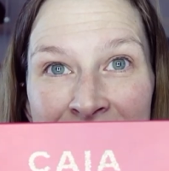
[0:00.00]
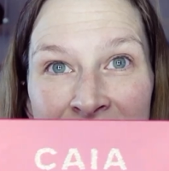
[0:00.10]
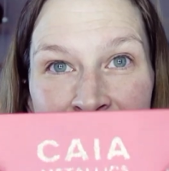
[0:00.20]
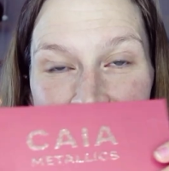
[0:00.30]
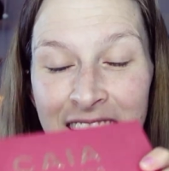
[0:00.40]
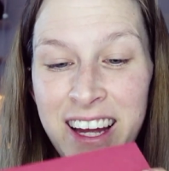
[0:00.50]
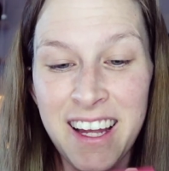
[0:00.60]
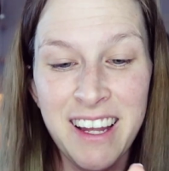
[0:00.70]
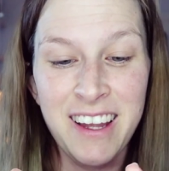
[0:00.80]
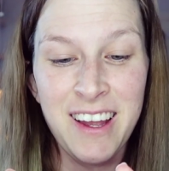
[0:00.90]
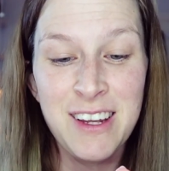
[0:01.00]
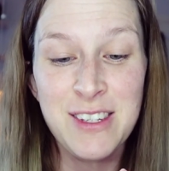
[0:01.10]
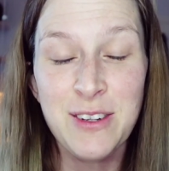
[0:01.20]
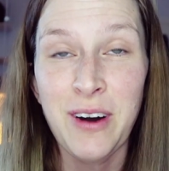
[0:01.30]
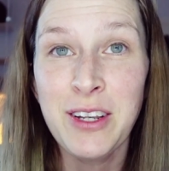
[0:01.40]
Caia.
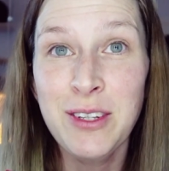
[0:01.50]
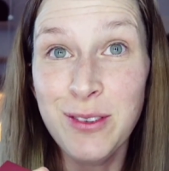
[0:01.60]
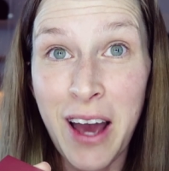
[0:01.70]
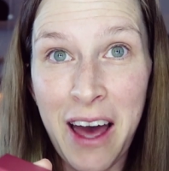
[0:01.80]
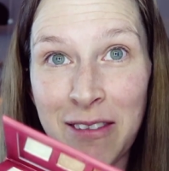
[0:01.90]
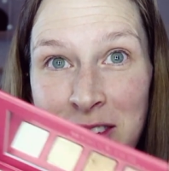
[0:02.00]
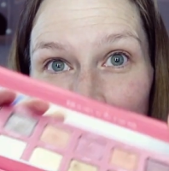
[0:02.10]
So I do have